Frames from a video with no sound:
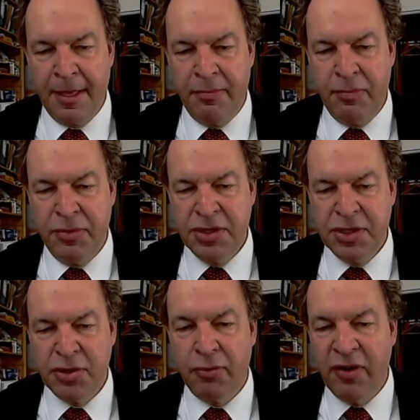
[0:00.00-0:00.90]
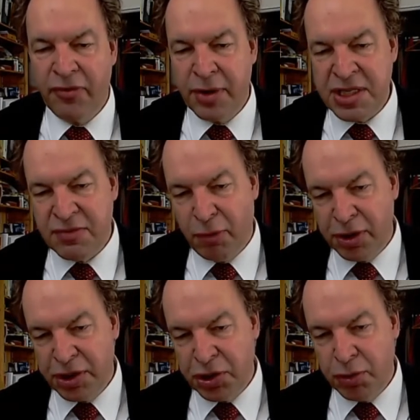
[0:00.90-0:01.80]
this is your reference
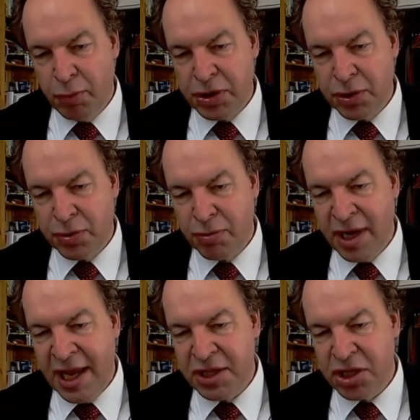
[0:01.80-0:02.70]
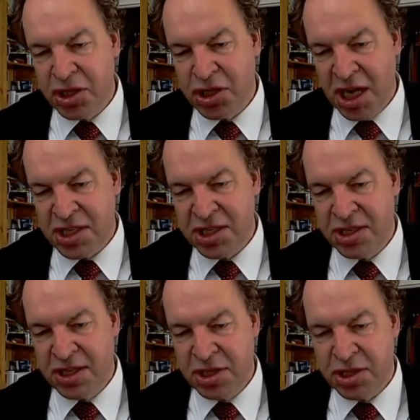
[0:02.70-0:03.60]
voltage, you want to create
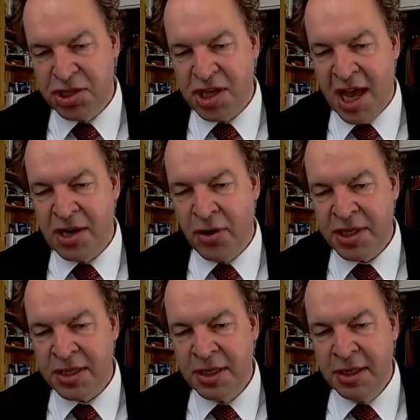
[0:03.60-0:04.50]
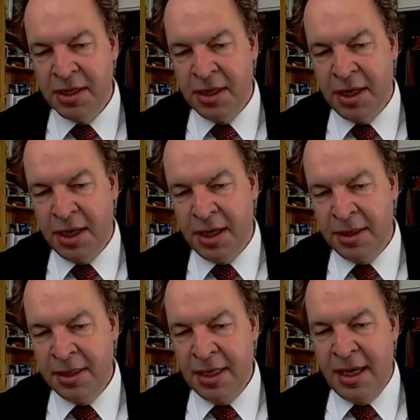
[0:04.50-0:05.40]
such a sinusoid,
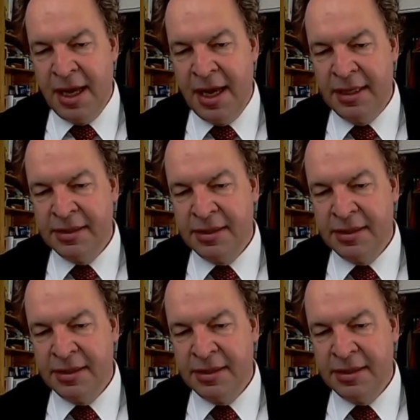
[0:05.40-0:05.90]
and